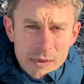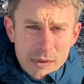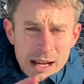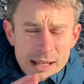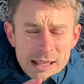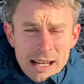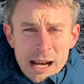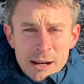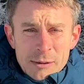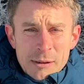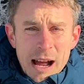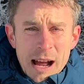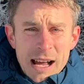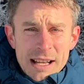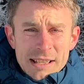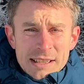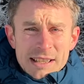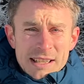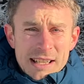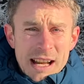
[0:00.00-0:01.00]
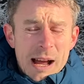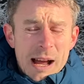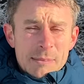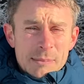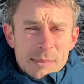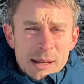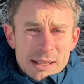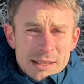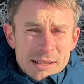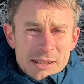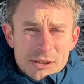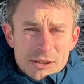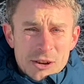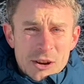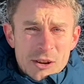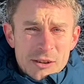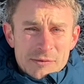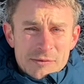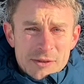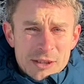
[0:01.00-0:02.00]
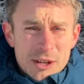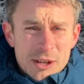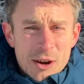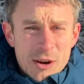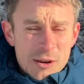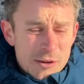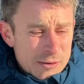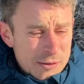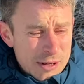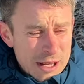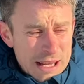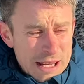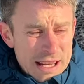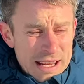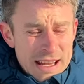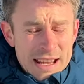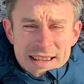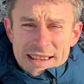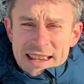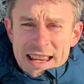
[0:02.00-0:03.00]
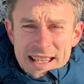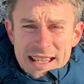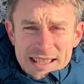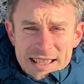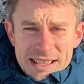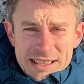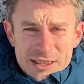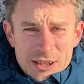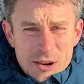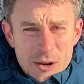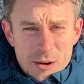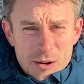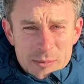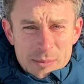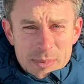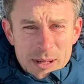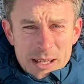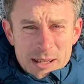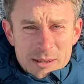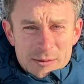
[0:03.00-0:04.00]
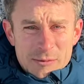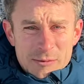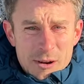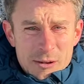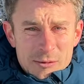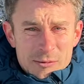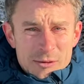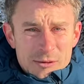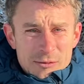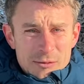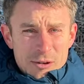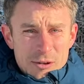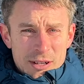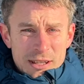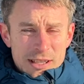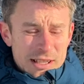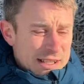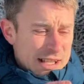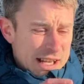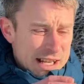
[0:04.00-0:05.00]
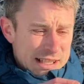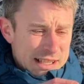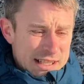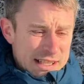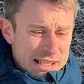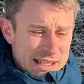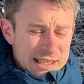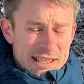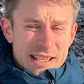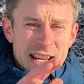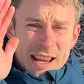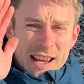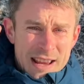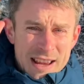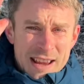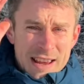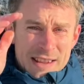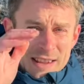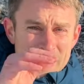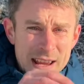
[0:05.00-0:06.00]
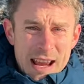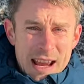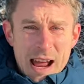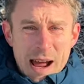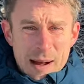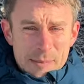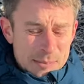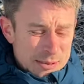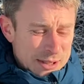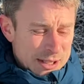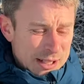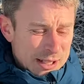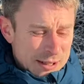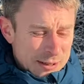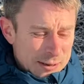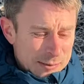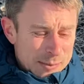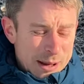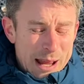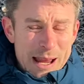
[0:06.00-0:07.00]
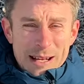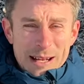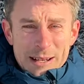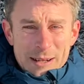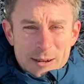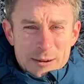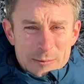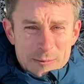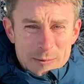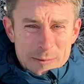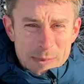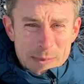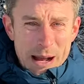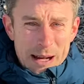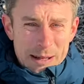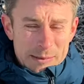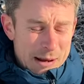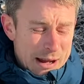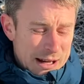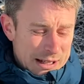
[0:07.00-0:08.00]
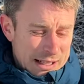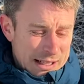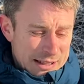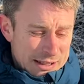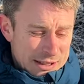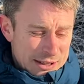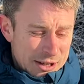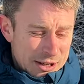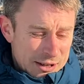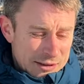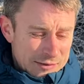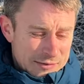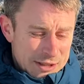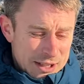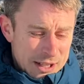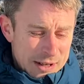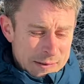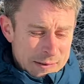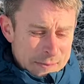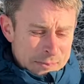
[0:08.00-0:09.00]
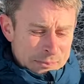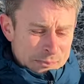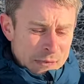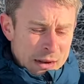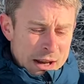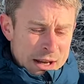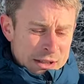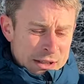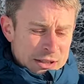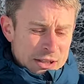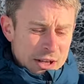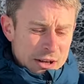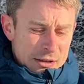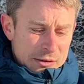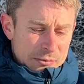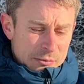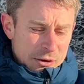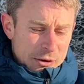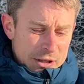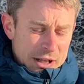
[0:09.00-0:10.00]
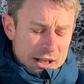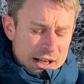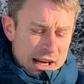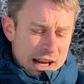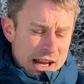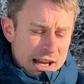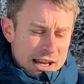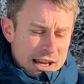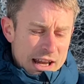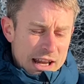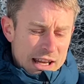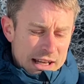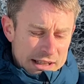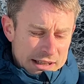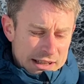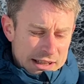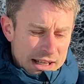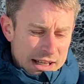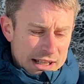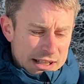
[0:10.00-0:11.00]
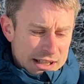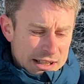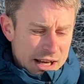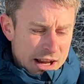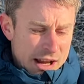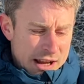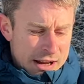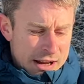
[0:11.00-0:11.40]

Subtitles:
Now, as camping stoves go, this has got to be the Rolls Royce. This is the absolute pinnacle of backpacking stoves. So what you get is this